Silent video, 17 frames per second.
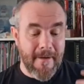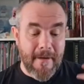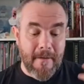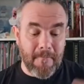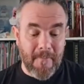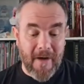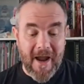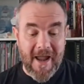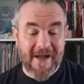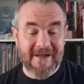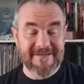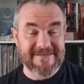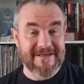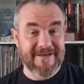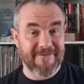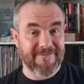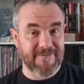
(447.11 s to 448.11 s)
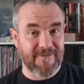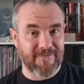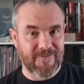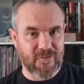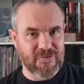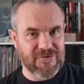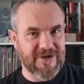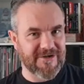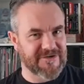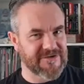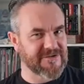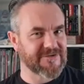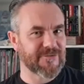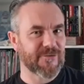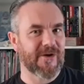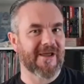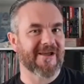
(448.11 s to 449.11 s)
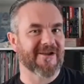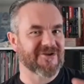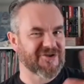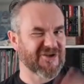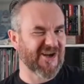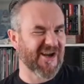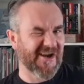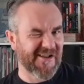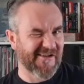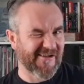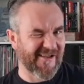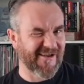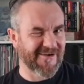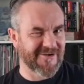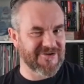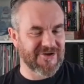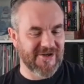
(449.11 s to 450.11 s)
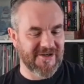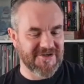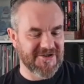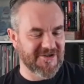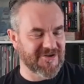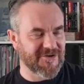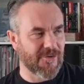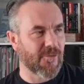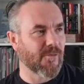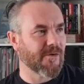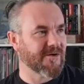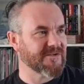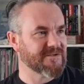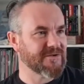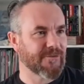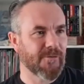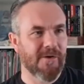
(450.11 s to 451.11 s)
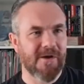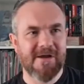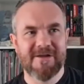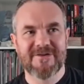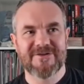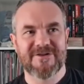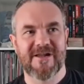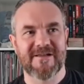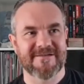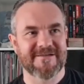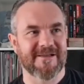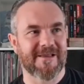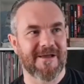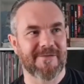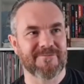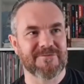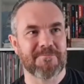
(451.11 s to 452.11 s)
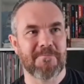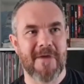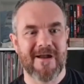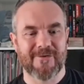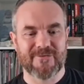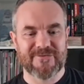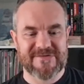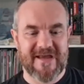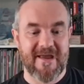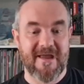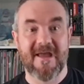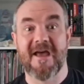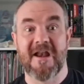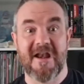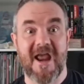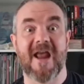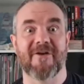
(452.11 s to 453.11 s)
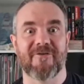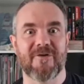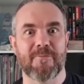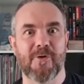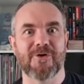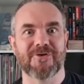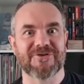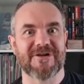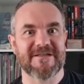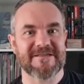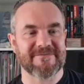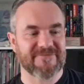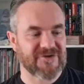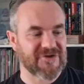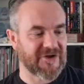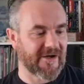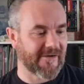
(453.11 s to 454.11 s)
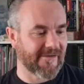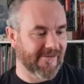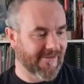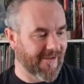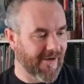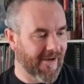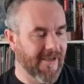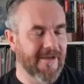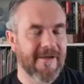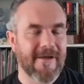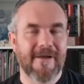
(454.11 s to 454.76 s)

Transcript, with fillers: My idea for the future is to do like a serial killer trilogy, so I want to do Silence of the Lambs, Manhunter, and Henry Portrait of a Serial Killer.